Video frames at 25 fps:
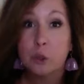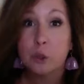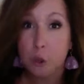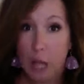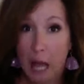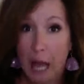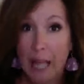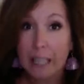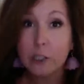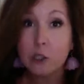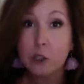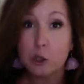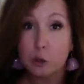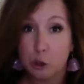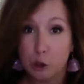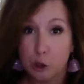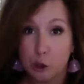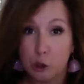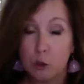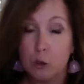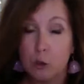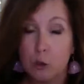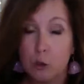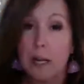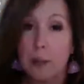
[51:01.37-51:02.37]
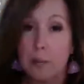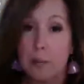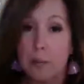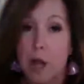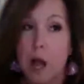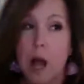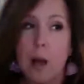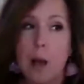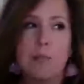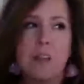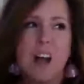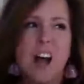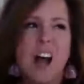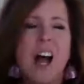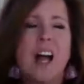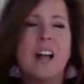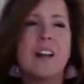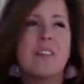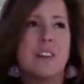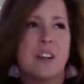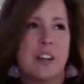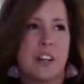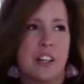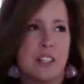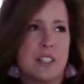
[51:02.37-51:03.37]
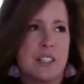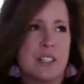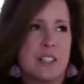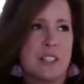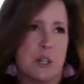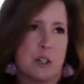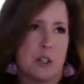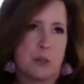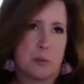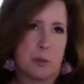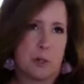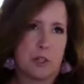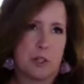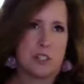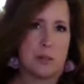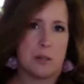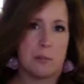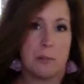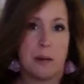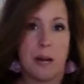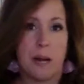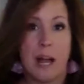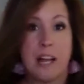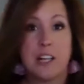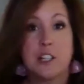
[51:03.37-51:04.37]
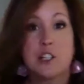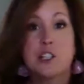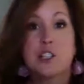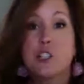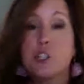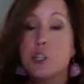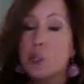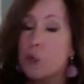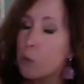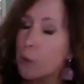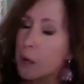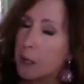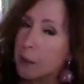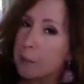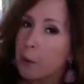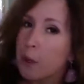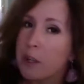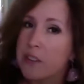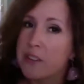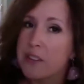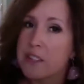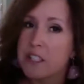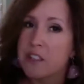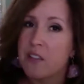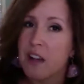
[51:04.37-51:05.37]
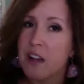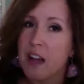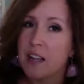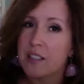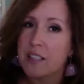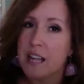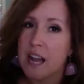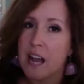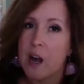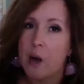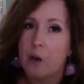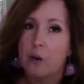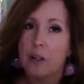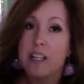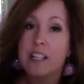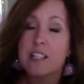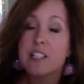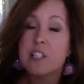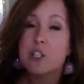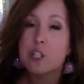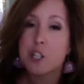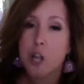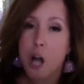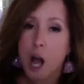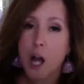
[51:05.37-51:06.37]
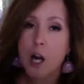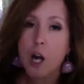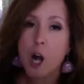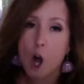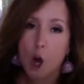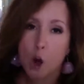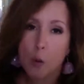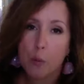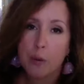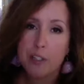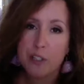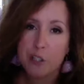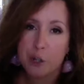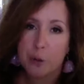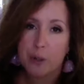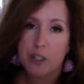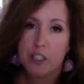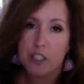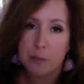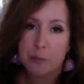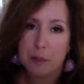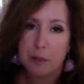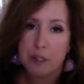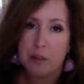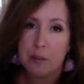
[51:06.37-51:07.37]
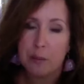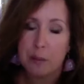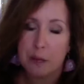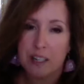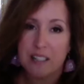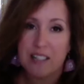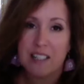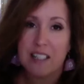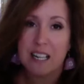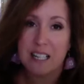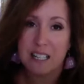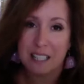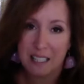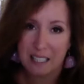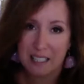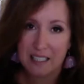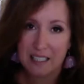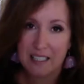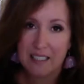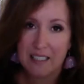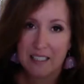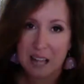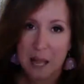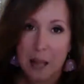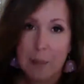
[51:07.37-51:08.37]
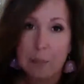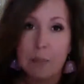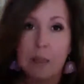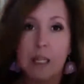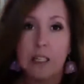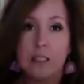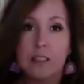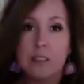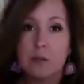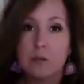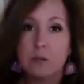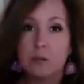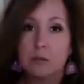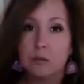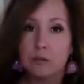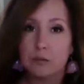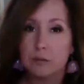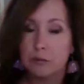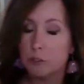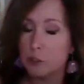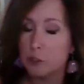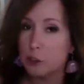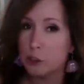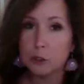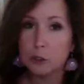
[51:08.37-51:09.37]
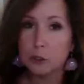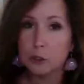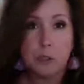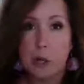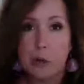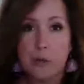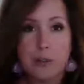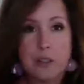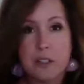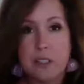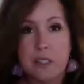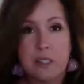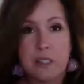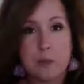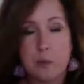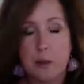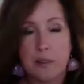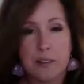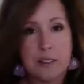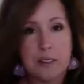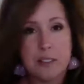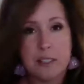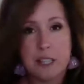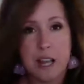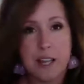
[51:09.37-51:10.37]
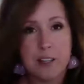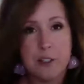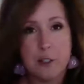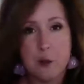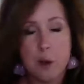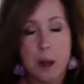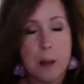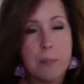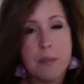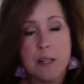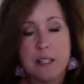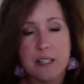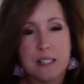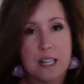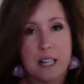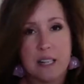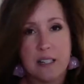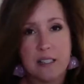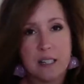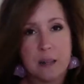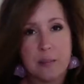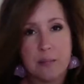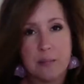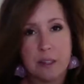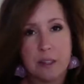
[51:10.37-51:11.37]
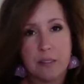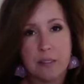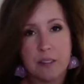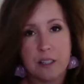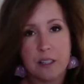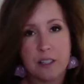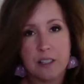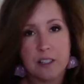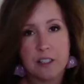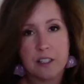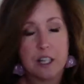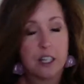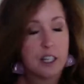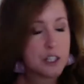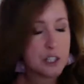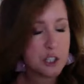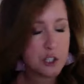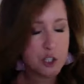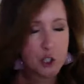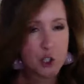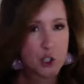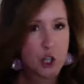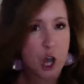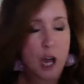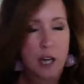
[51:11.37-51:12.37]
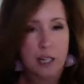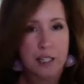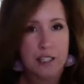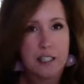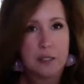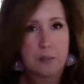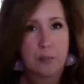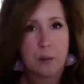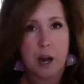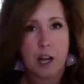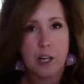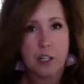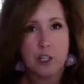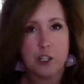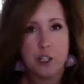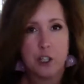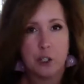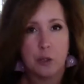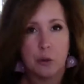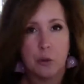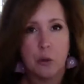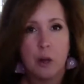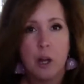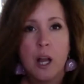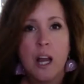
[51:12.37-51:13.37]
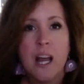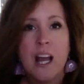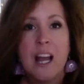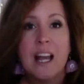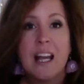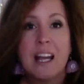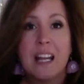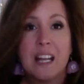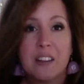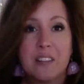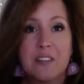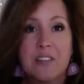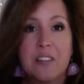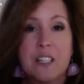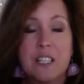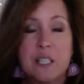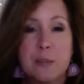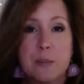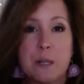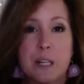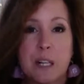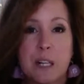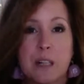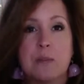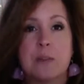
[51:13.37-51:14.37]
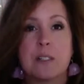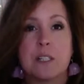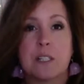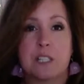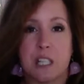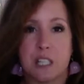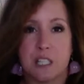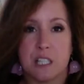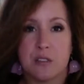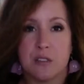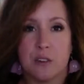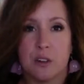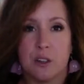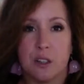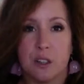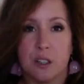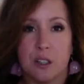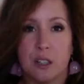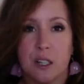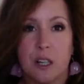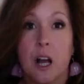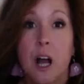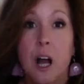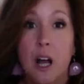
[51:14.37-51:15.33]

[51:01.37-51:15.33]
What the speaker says: to lie to you, and I'm not a very good salesperson, but I do want to point this fact out. It's not always going to be the price that it is. I mean, you know this as well as I do. I'm not saying something that is going to shock and surprise you. If this becomes successful,